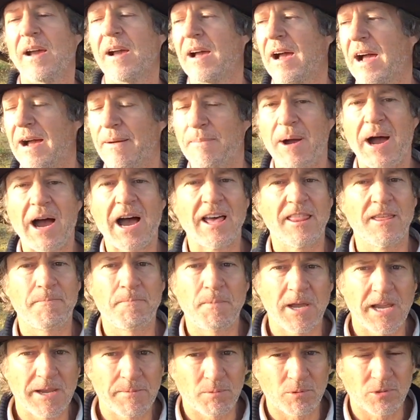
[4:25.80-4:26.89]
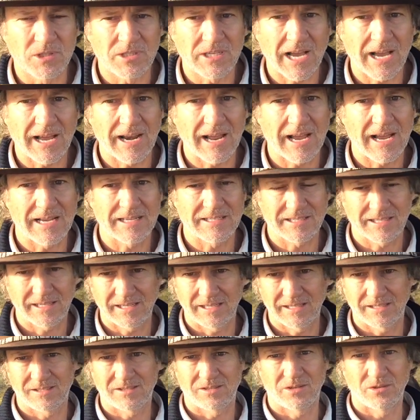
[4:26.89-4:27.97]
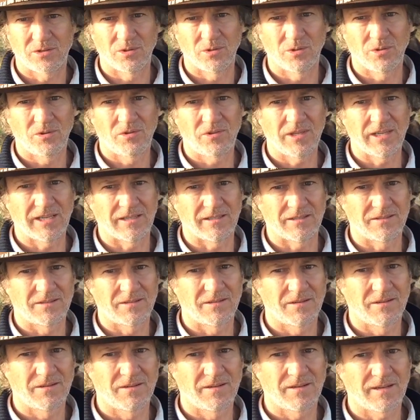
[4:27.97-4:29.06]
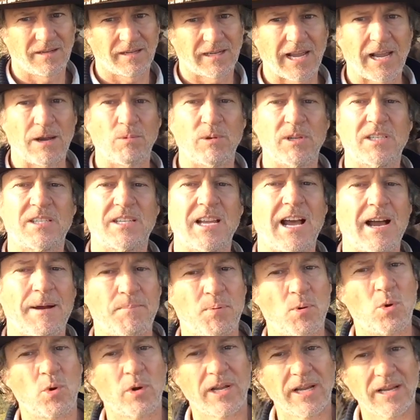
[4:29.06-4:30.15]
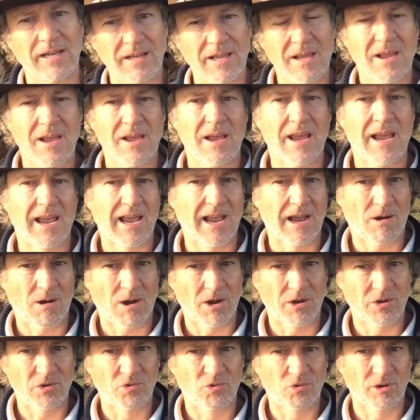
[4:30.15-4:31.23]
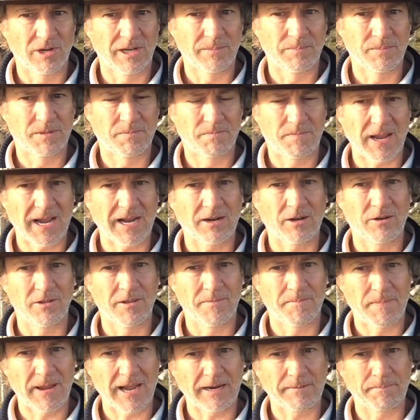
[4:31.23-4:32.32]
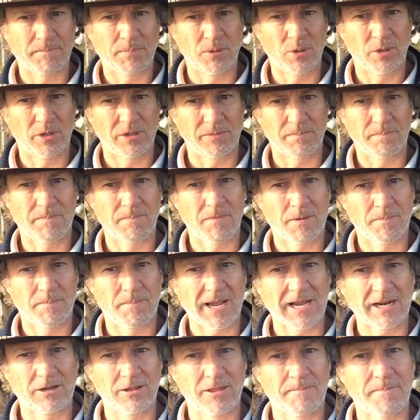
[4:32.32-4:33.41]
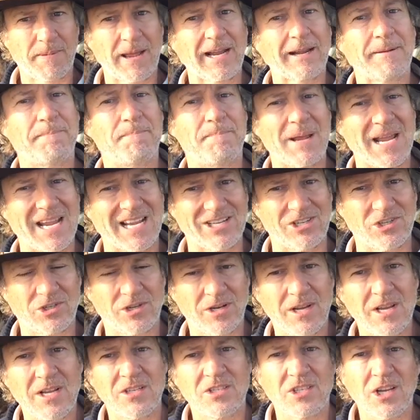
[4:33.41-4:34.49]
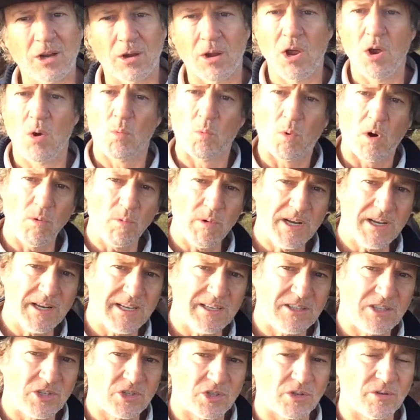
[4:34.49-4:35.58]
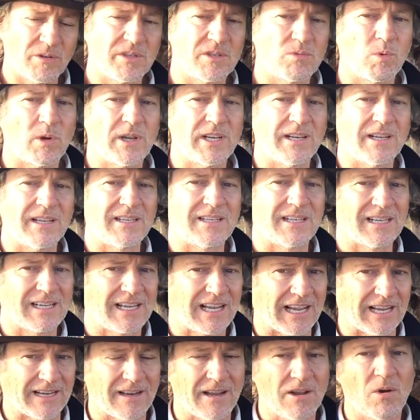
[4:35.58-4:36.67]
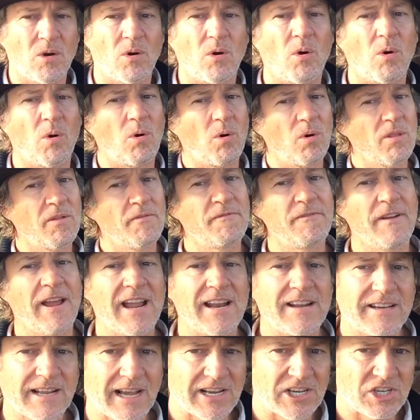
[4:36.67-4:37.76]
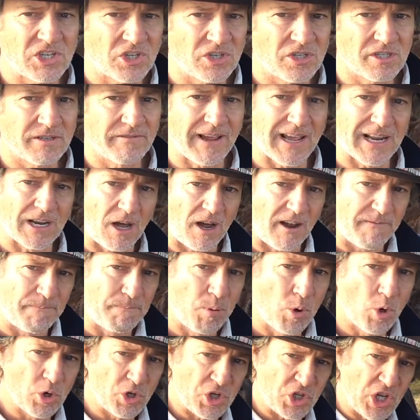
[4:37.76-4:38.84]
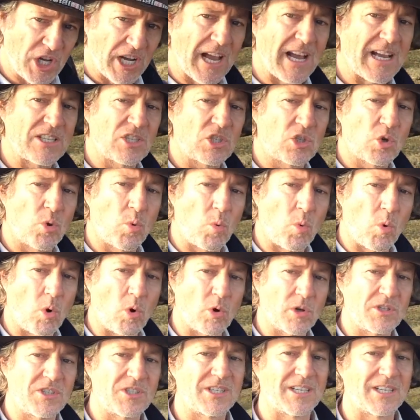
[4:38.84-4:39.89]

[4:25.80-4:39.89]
other people start asking us to do things. Okay, we start putting our own dreams back on the back bench. So what we need to do is we need to get all the foundations of our life pushing us towards